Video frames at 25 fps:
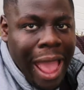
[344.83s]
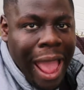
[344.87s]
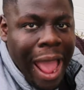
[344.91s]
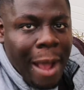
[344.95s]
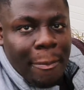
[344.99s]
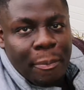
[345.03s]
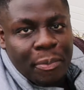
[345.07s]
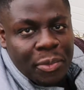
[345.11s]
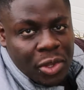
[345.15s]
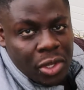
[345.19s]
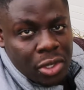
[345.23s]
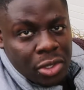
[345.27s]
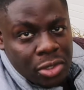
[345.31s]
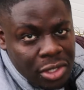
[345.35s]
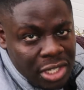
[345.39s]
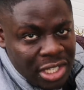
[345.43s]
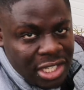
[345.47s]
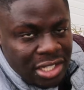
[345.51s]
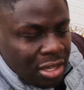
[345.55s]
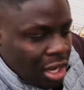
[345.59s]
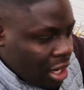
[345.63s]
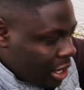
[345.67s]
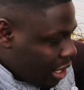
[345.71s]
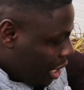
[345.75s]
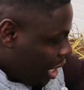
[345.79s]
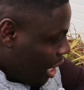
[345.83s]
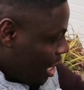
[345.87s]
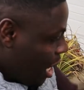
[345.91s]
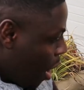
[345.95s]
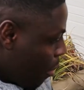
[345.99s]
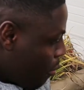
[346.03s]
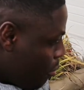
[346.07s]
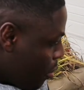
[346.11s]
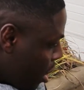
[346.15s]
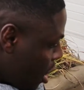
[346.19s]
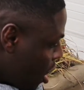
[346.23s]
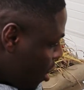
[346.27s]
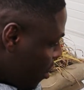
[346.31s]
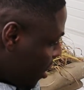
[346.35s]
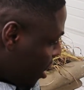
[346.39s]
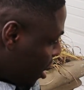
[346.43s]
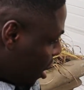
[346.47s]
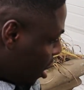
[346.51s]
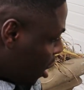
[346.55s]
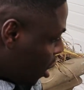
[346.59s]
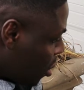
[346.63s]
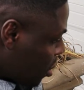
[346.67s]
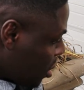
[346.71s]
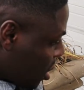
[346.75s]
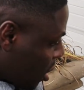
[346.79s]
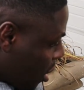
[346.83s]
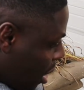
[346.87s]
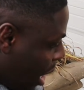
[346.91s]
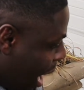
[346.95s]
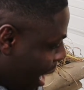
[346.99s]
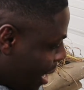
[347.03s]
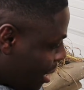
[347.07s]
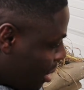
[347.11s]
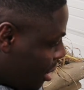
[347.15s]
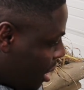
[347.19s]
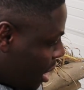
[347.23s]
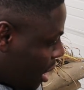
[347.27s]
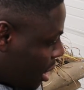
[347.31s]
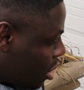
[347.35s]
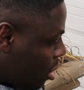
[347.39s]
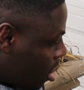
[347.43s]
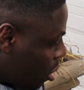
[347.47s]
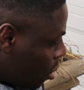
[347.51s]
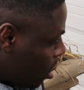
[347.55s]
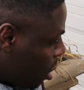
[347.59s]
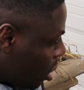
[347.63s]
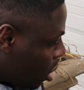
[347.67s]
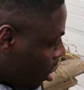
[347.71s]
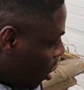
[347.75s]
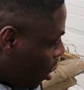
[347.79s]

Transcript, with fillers: absolutely stunning, and I'll bring you in closer. I did go to